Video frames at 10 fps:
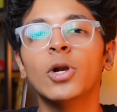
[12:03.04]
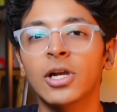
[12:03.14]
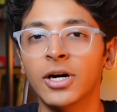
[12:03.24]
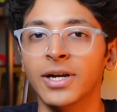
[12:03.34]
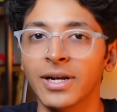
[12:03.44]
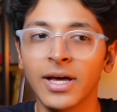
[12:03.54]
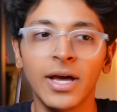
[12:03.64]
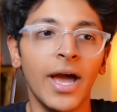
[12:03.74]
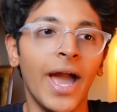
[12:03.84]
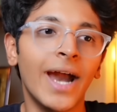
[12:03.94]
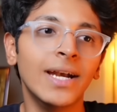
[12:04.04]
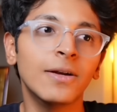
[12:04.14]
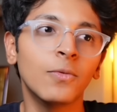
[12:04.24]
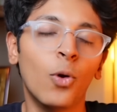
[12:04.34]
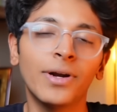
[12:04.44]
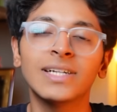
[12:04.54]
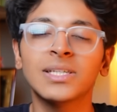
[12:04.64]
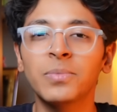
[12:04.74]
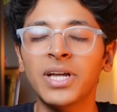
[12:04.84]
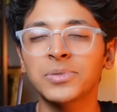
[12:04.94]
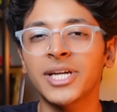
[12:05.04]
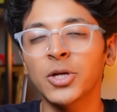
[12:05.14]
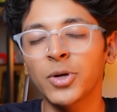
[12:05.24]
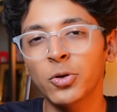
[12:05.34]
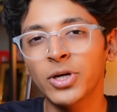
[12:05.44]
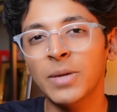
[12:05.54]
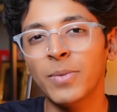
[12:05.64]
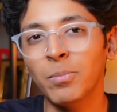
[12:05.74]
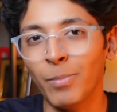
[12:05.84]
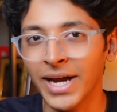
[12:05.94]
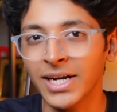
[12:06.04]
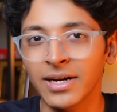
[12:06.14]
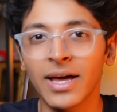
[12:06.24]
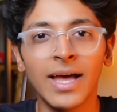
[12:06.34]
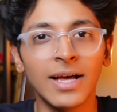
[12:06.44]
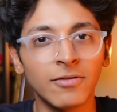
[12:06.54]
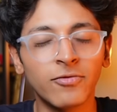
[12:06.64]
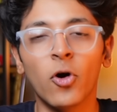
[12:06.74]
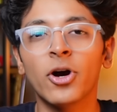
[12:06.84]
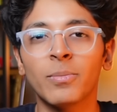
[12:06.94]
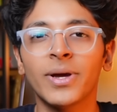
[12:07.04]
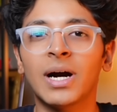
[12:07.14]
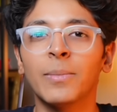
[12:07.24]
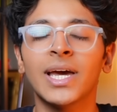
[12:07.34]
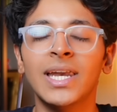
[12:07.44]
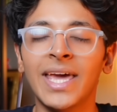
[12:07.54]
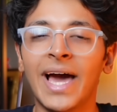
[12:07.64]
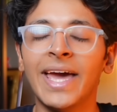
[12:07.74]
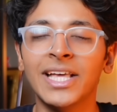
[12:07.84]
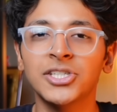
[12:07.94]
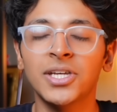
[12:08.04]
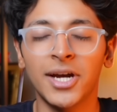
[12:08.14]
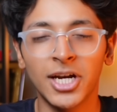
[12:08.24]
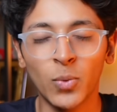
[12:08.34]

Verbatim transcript: learn and what are some tips that you need to keep in mind for becoming an AI engineer in